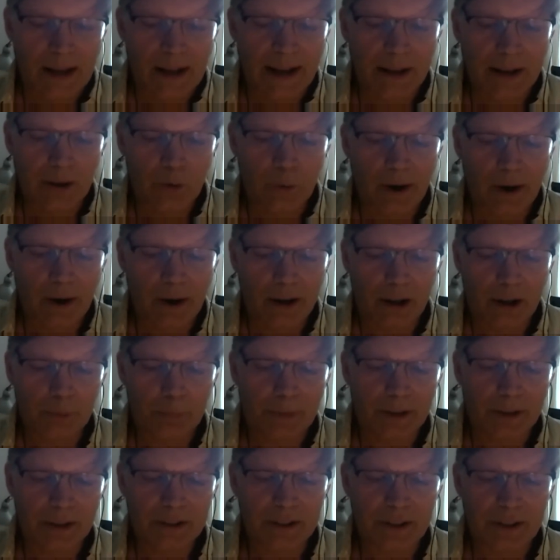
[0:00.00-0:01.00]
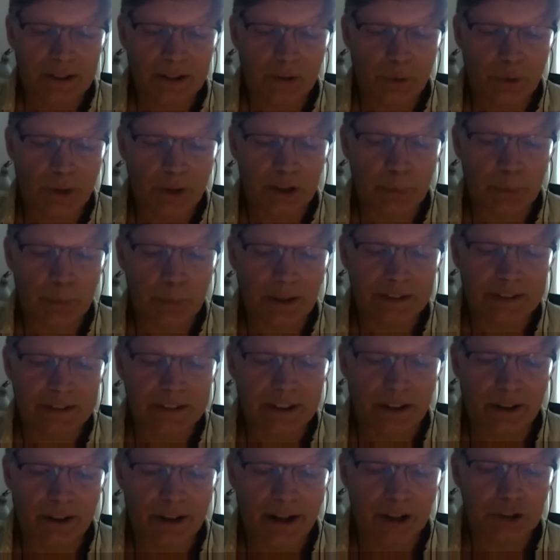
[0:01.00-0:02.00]
who hired me into Transparency
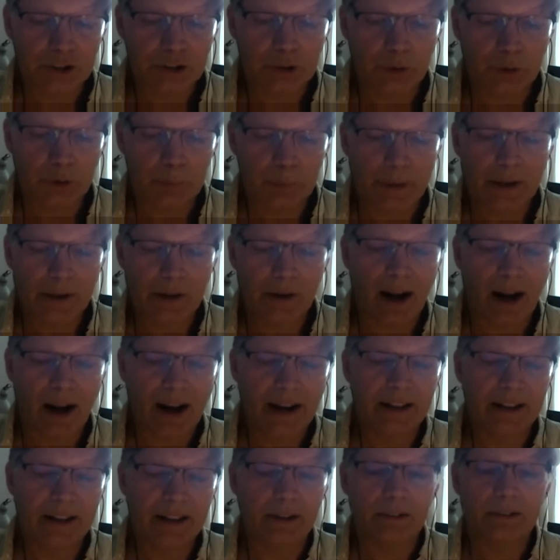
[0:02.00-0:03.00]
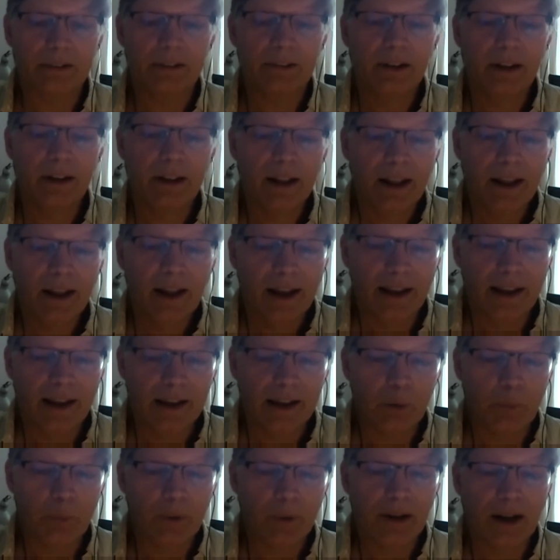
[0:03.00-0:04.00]
International was Peter Eigen, and
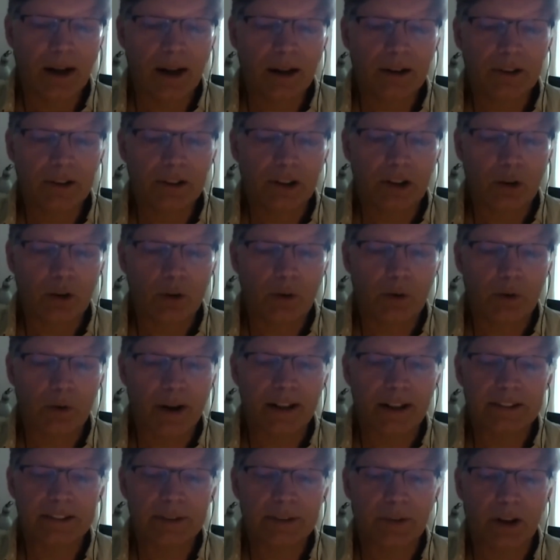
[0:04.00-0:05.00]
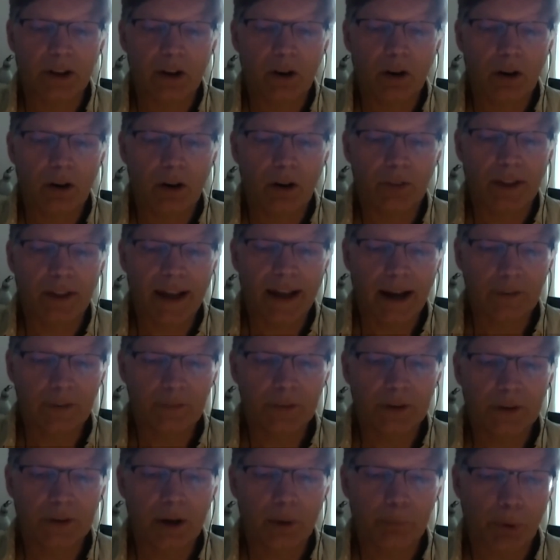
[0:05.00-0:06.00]
he went on to create something called the
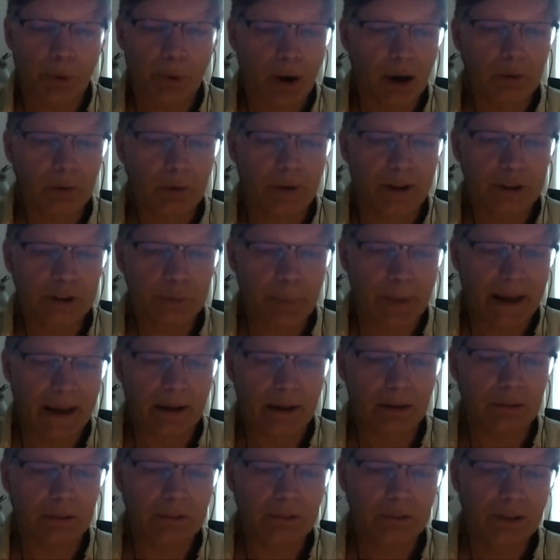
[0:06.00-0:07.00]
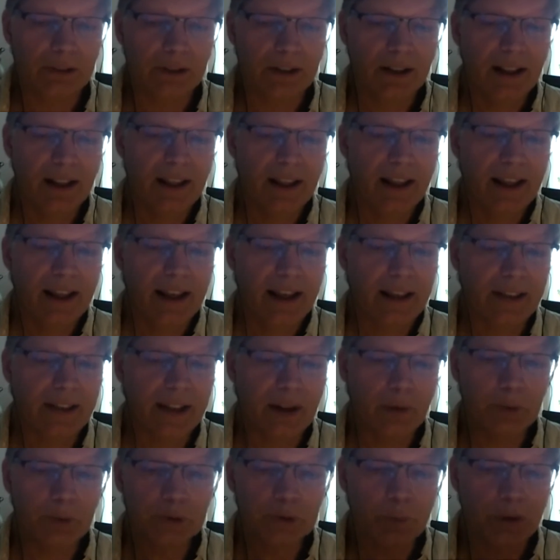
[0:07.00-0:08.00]
Africa Progress Panel. And
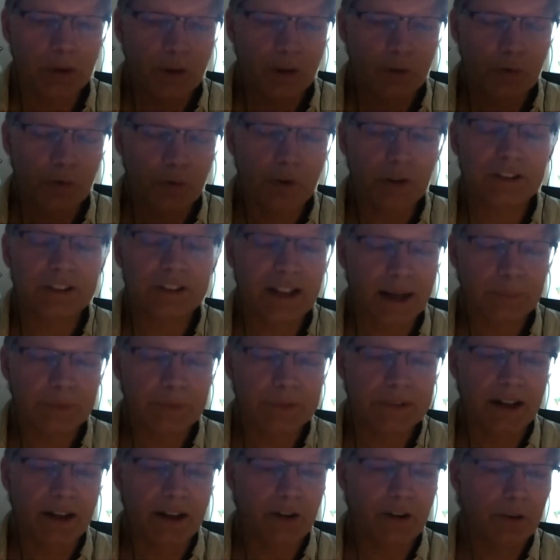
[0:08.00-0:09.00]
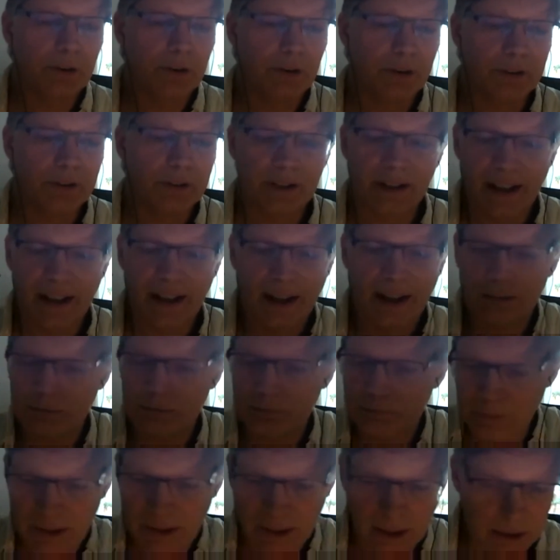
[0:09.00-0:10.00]
that was one of the first times that I heard he had
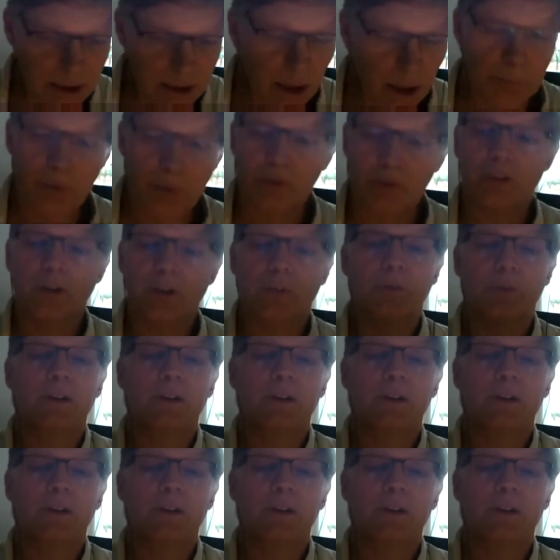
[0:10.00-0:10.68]
a number of different